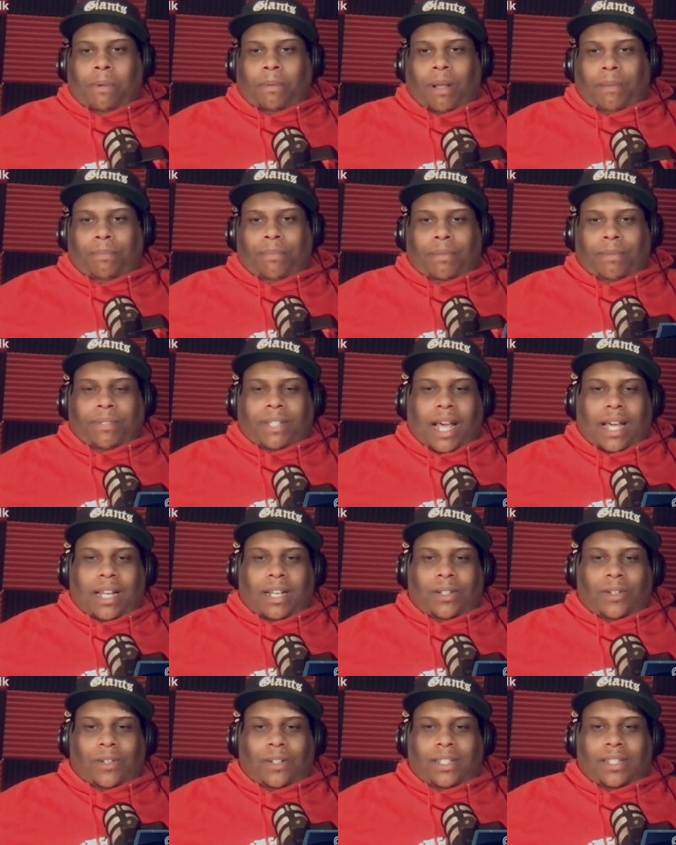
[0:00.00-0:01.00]
I'm I'm, I'm tired
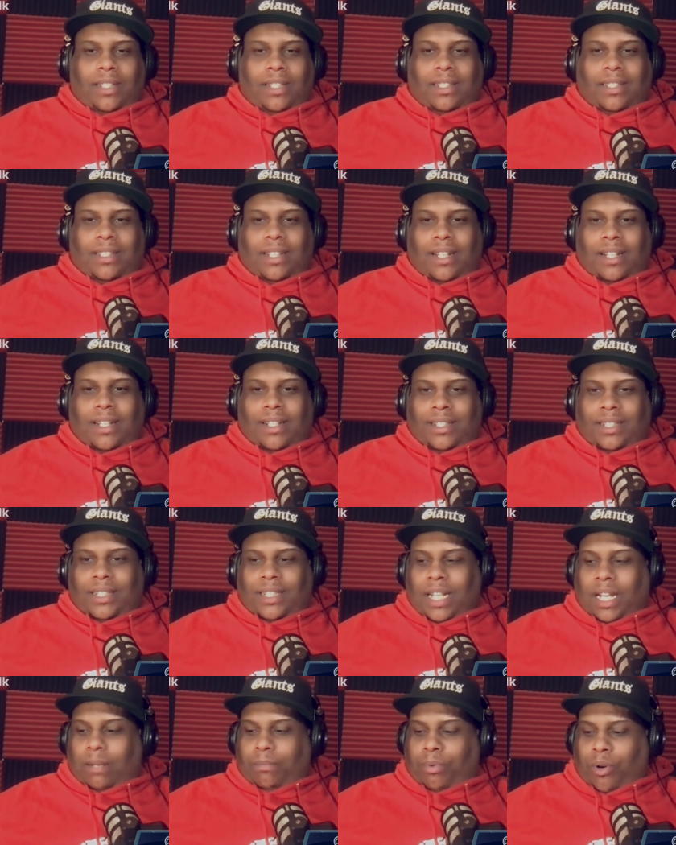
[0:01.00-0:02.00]
of all this uh,
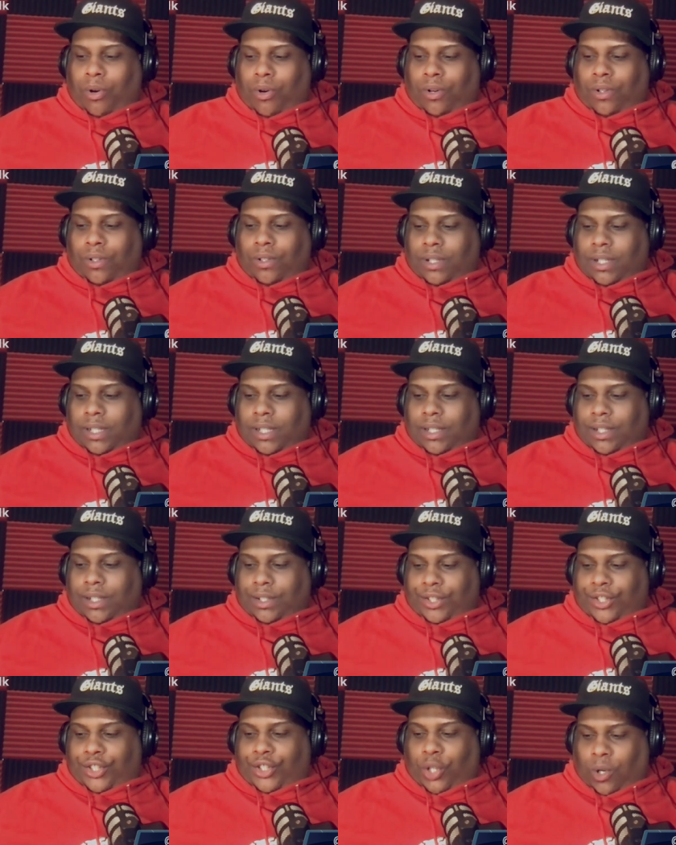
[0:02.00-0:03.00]
Jake Paul uh,